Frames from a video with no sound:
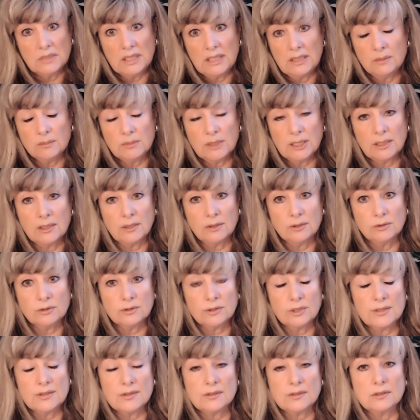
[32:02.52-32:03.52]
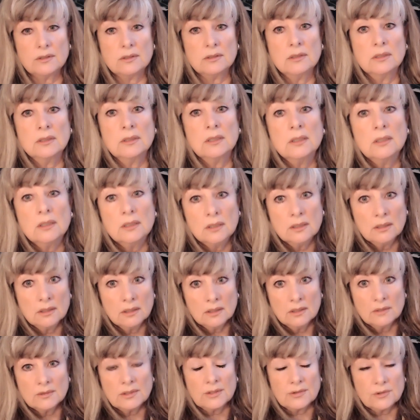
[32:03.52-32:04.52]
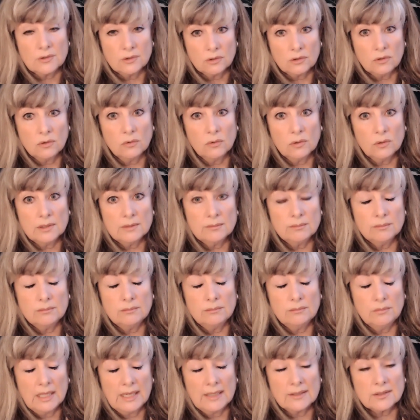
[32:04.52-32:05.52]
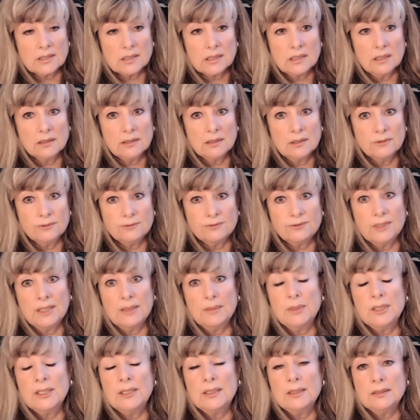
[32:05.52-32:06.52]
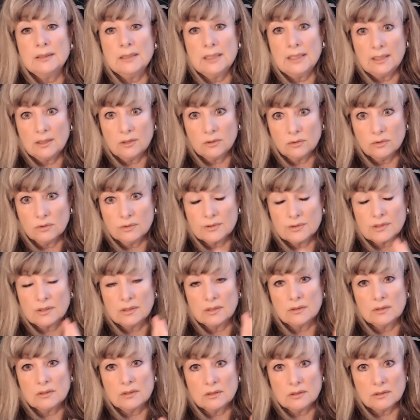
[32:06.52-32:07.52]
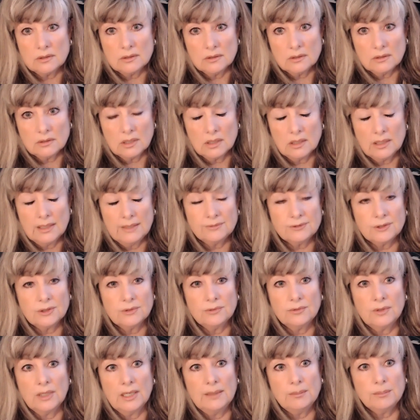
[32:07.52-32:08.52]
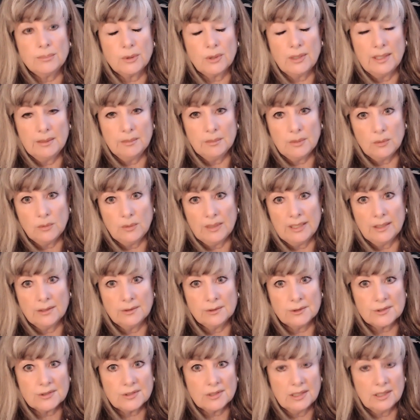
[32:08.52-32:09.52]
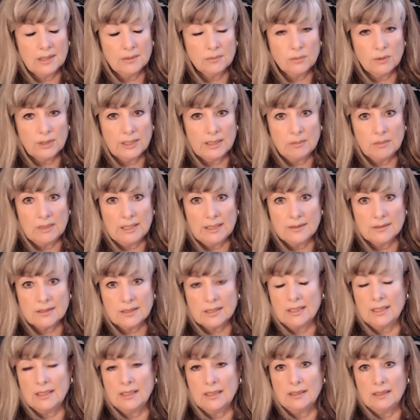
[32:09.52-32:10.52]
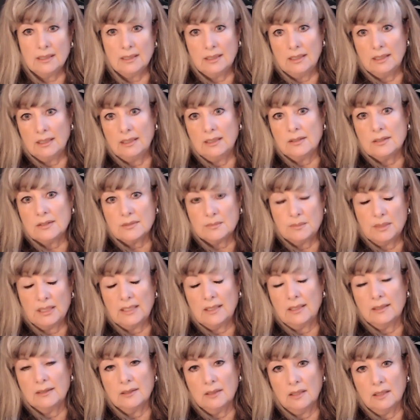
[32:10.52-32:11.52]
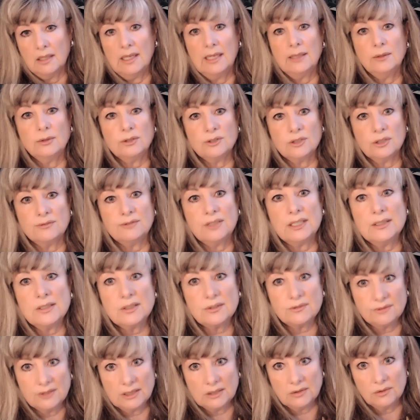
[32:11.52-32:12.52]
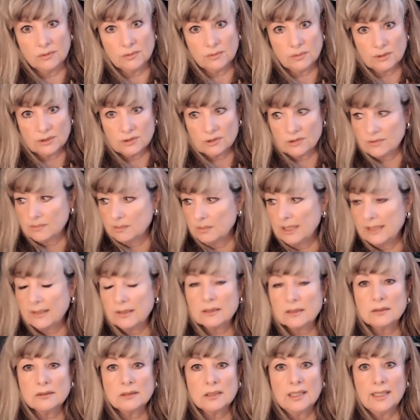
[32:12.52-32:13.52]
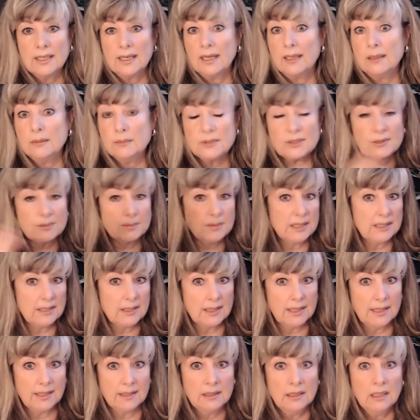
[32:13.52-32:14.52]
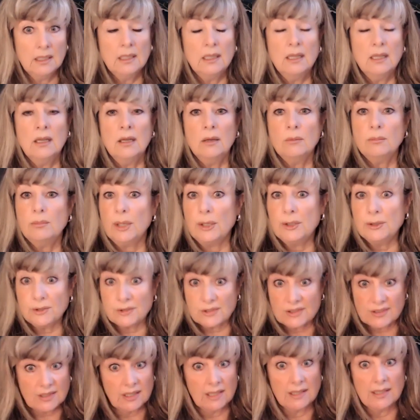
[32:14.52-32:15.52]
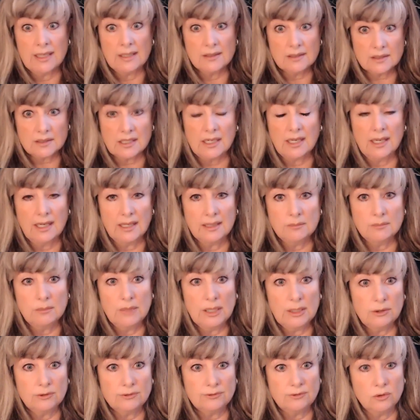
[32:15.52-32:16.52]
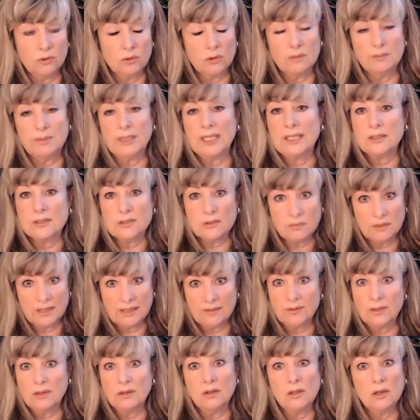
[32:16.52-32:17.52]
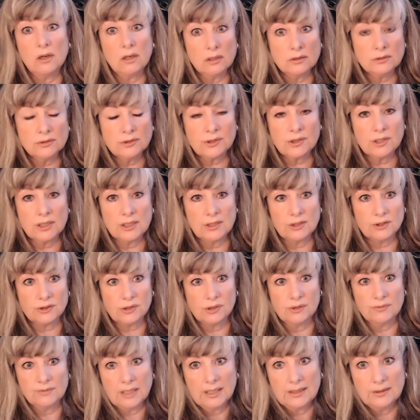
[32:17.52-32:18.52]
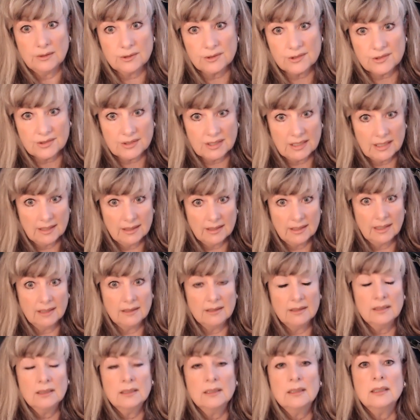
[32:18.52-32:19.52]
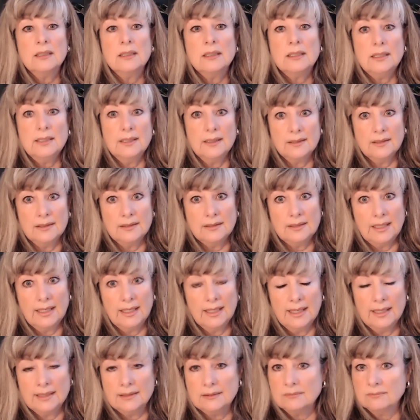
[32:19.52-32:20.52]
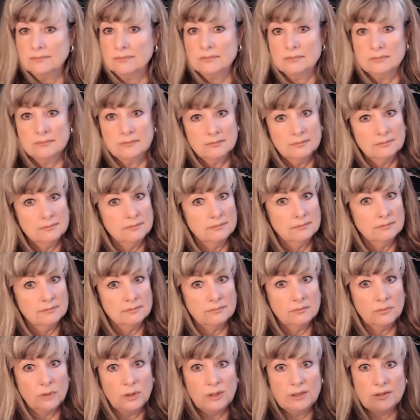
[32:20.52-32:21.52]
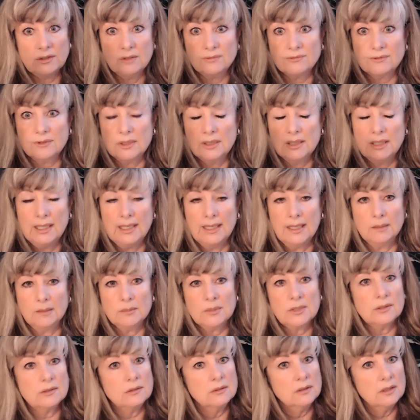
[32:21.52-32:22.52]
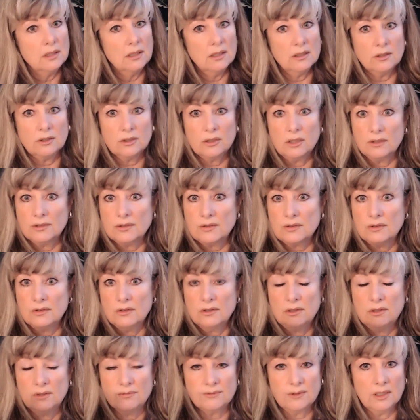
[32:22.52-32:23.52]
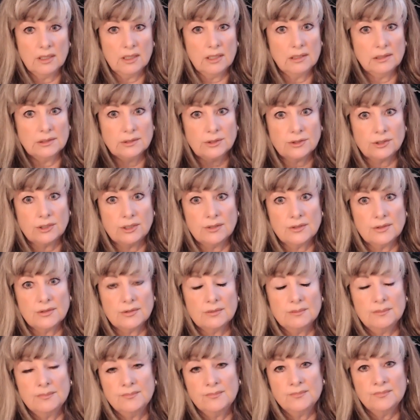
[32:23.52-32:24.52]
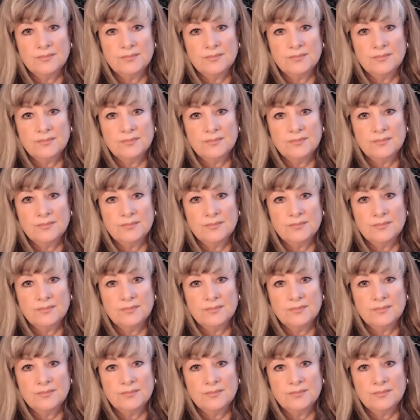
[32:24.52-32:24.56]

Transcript: Ian McGilchrist doesn't call it masculine and feminine. He calls it the left and right brain, but we understand what he means. He is speaking the language of his field, which is medical, and I'm speaking both science and metaphor, because we have a long tradition of understanding yin and yang with different names across different cultures.